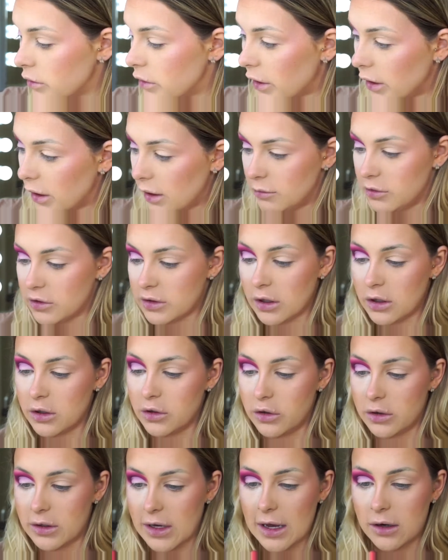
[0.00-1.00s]
So I'm just going
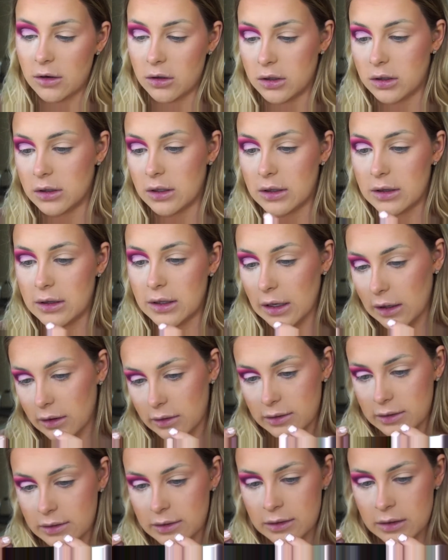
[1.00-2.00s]
to do that on
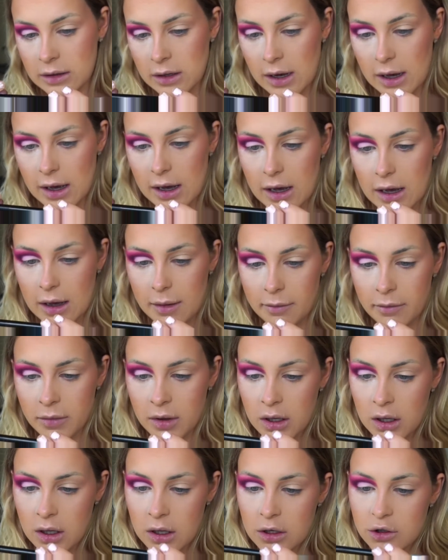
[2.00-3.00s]
this
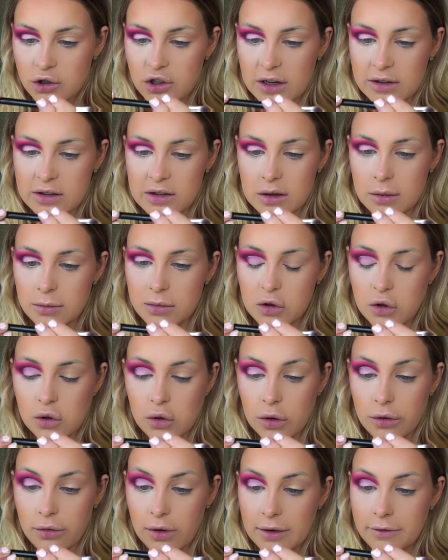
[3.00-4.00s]
Jessup
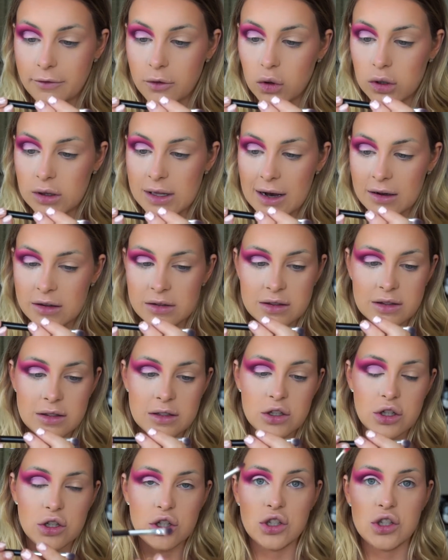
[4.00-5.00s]
234
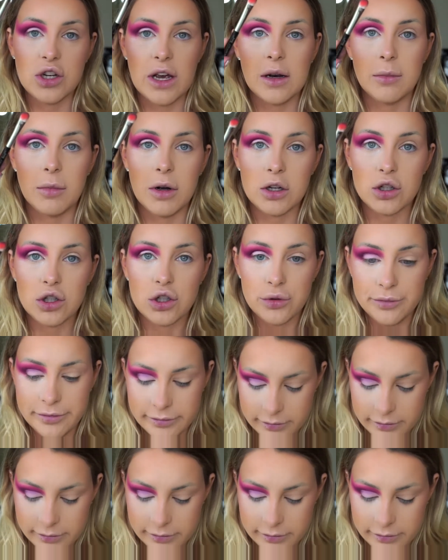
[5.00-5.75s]
Luxe shader brush.